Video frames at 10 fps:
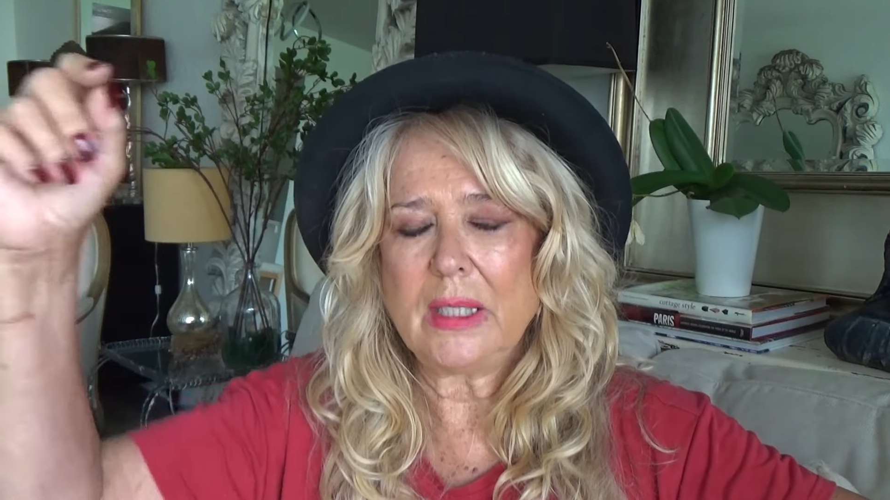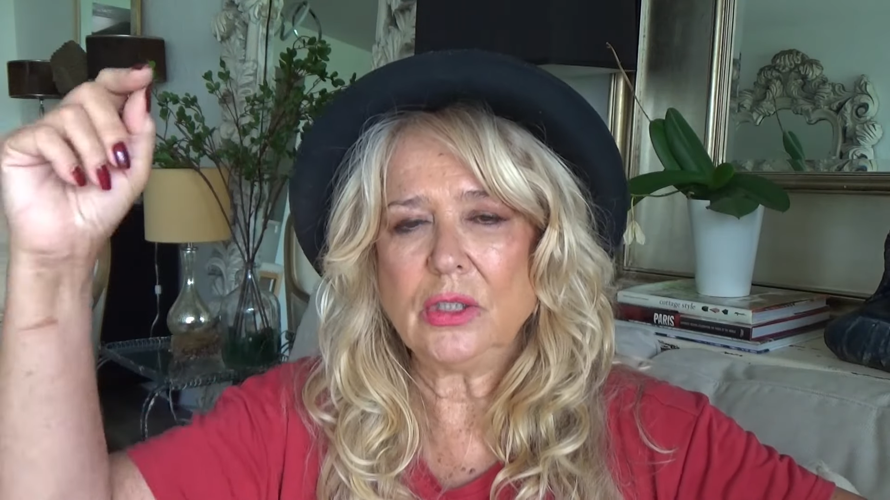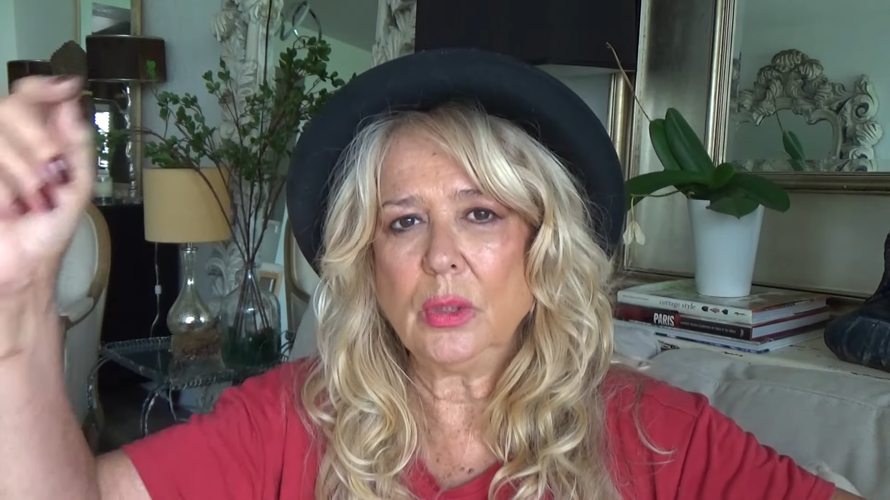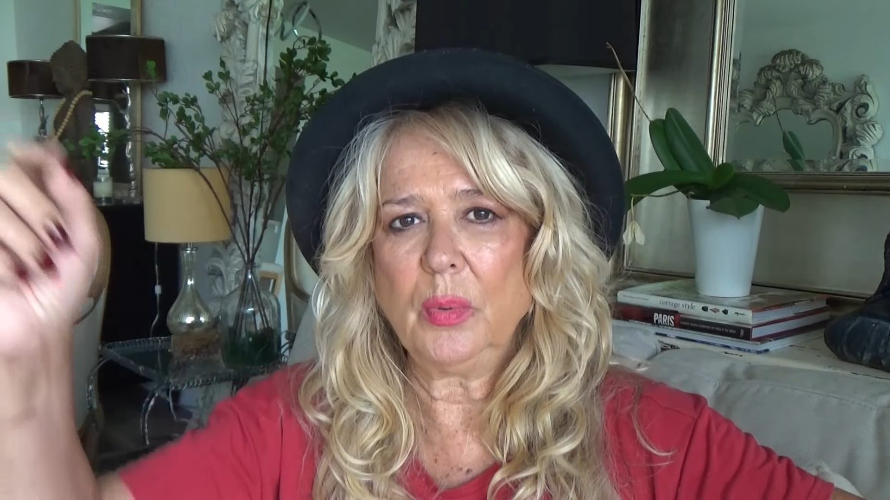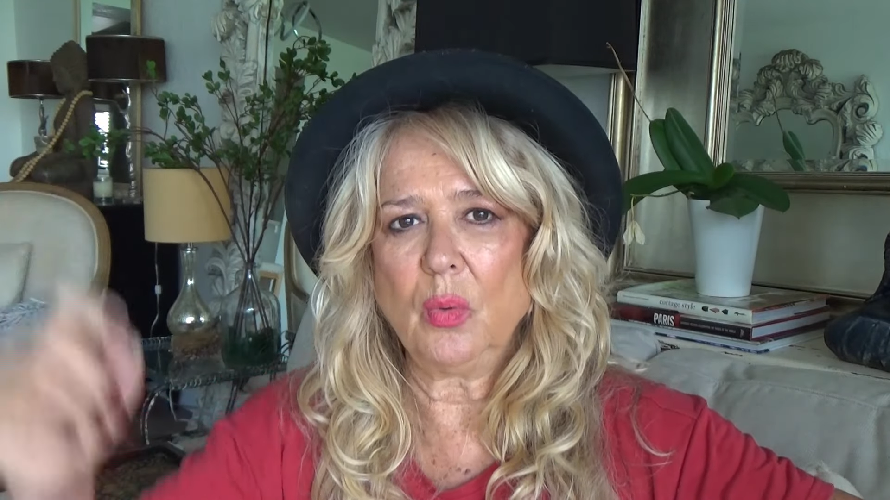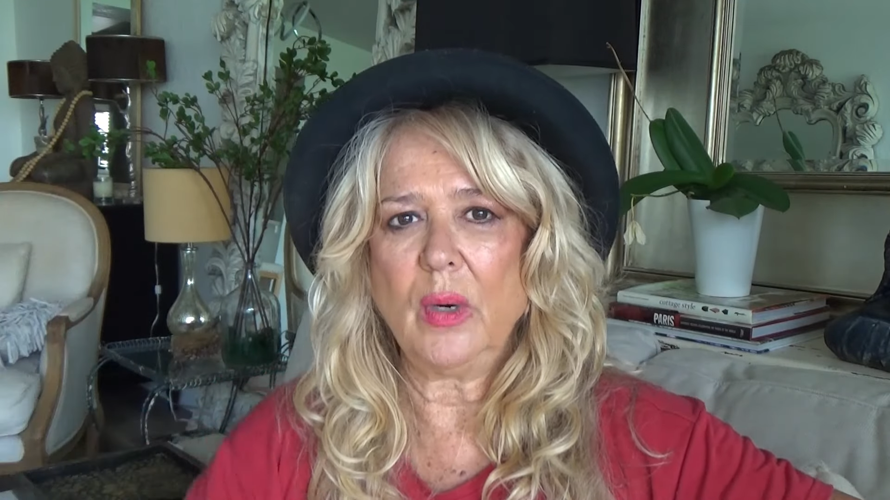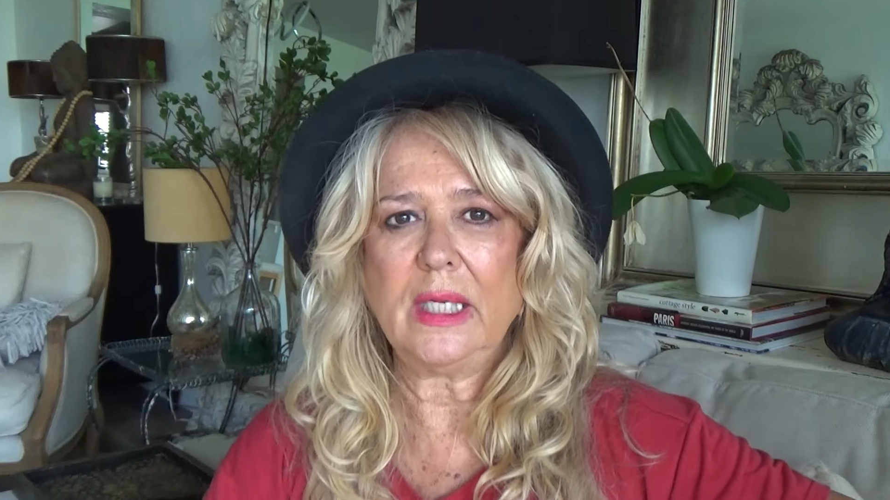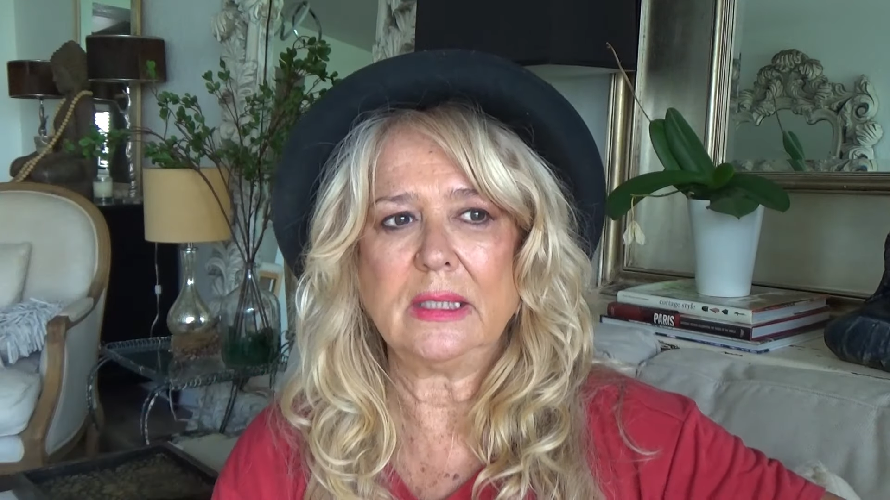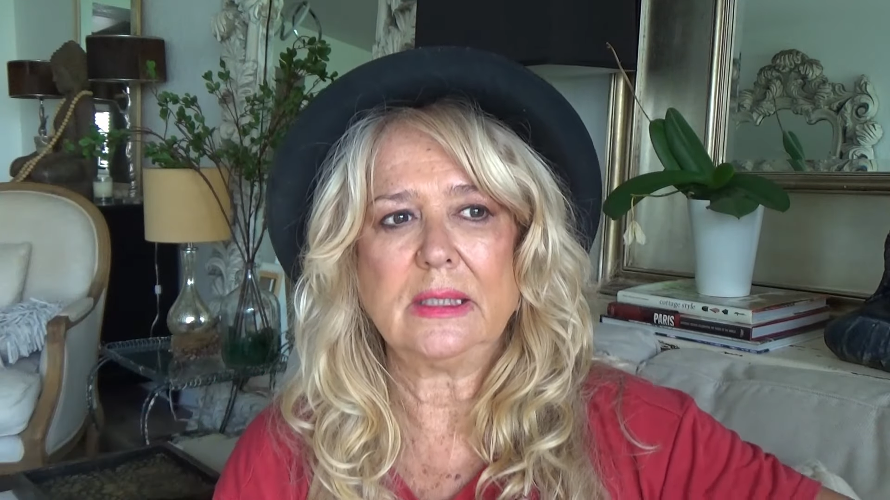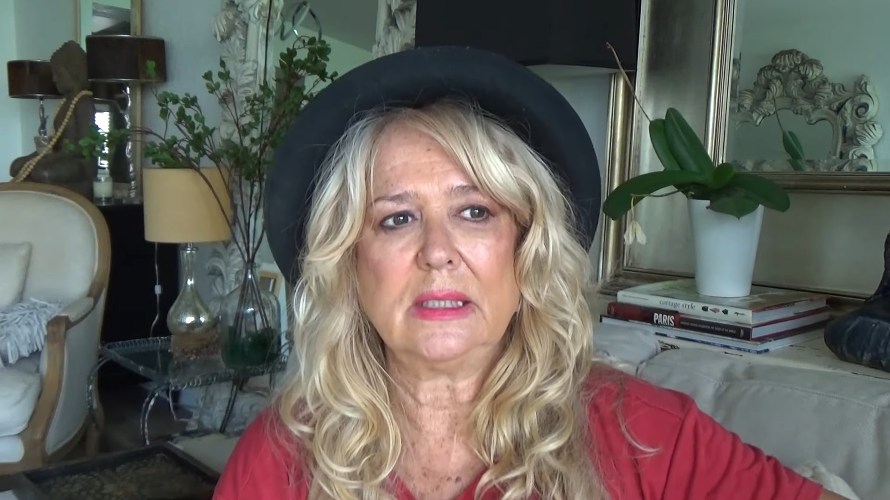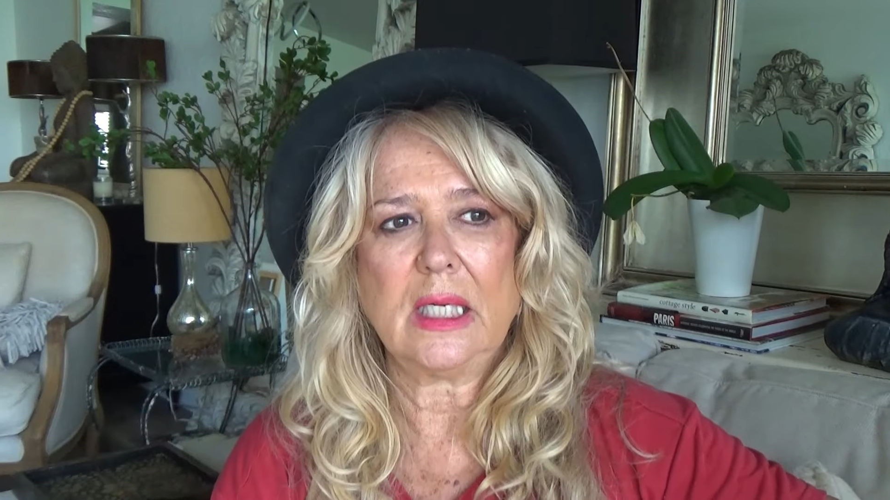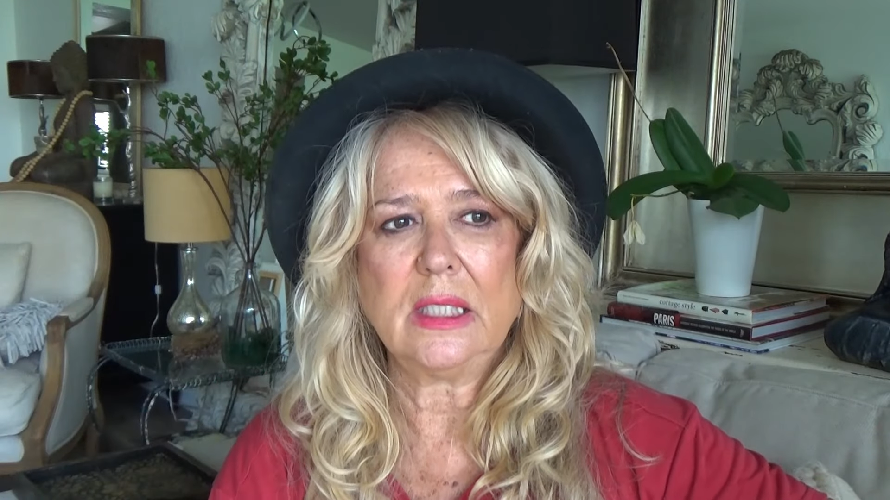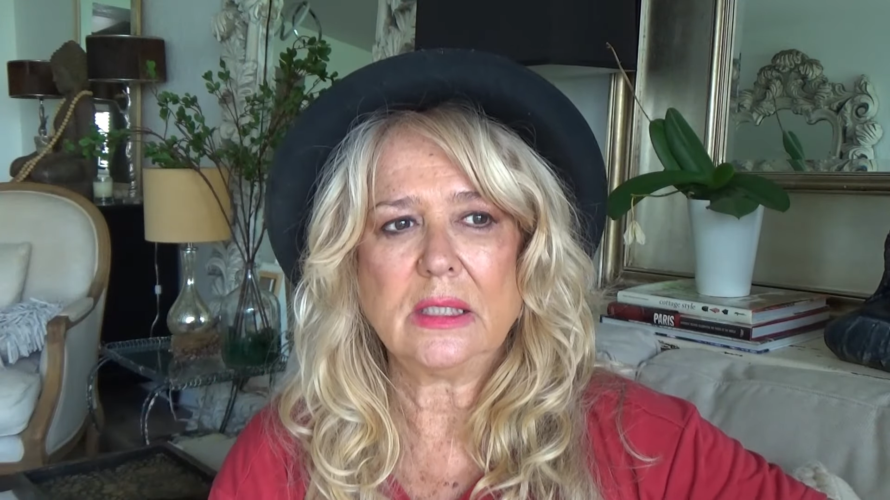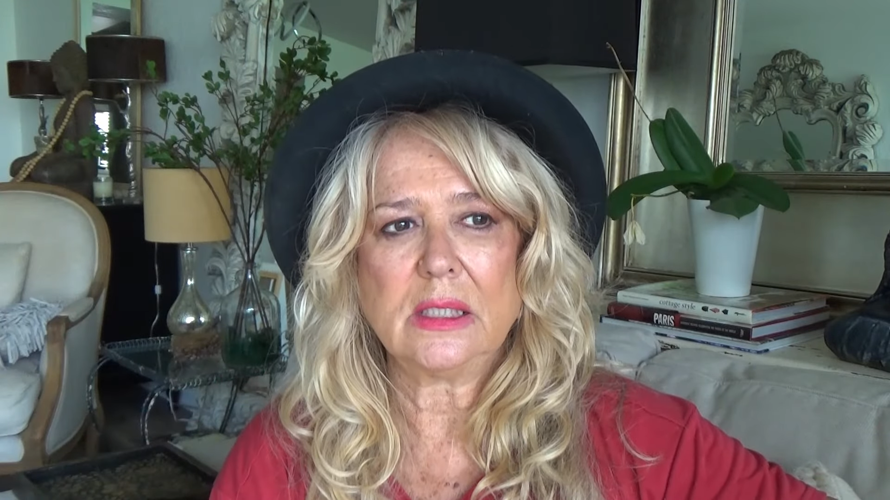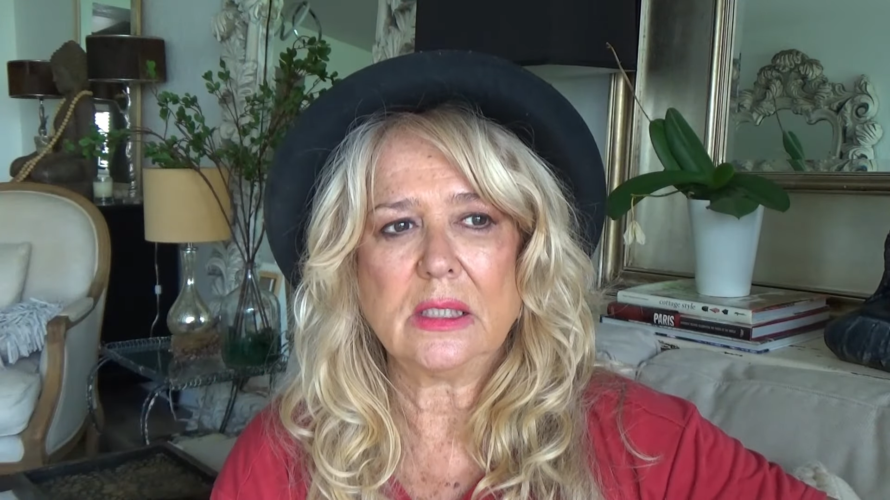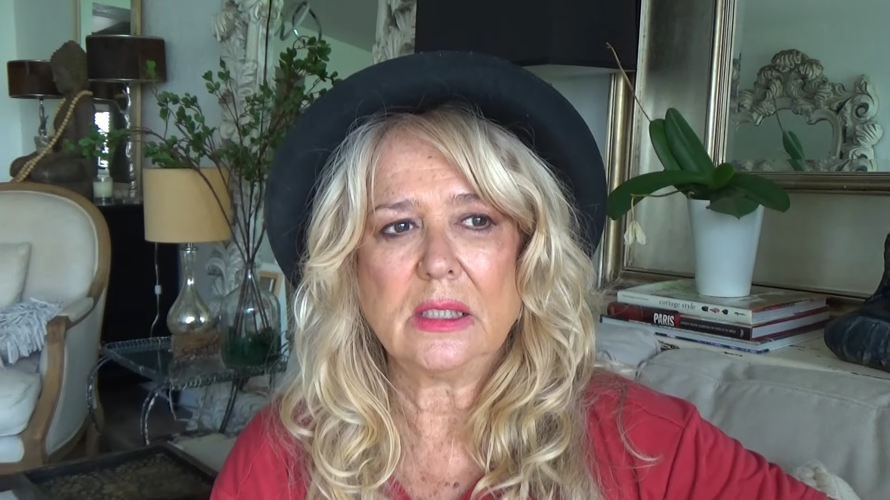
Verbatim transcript: super awakened state,